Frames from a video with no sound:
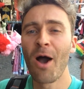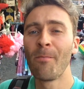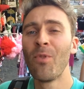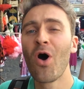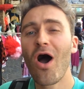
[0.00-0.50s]

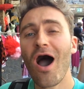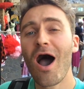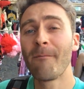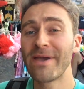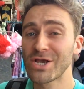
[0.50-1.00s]
I'm not
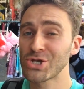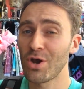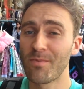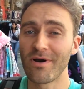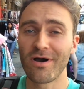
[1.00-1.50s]
a big
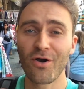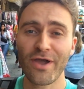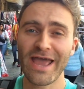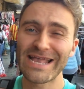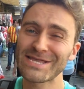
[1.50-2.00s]
shopper,
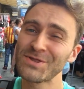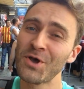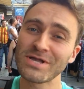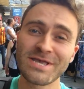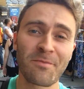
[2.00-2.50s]
okay? It's
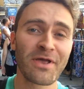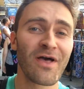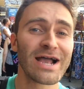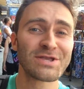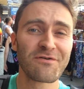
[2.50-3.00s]
not something
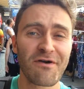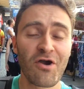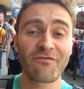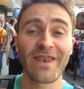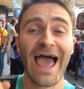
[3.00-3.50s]
that I do very
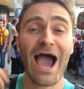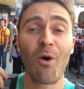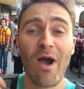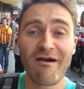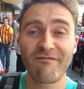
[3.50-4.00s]
often.
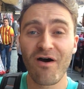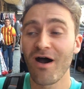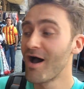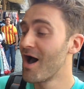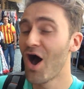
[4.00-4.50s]
However,
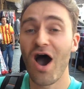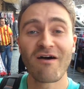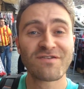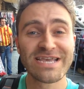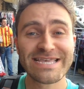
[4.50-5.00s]

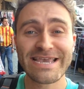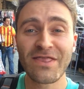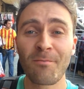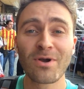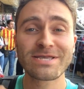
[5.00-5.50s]
I've just seen
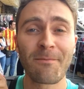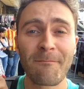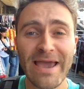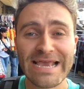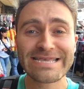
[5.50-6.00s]
the most
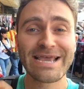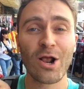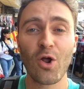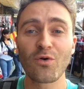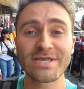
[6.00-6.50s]
amazing
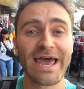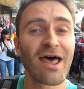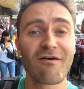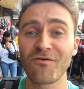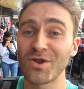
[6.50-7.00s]
clothes and
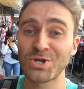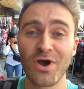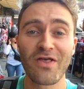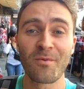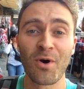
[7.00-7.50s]
I've got to
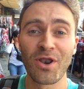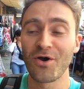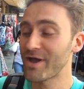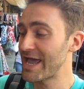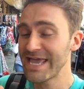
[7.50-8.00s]
try them on,
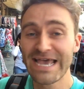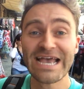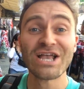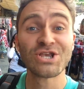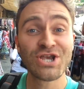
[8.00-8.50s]
okay?
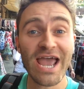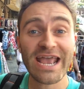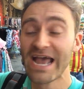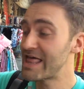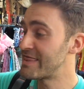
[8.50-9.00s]
Check
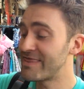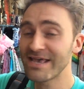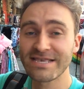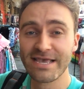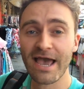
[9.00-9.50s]

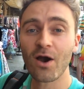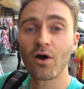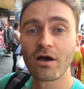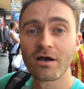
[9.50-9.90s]
this out.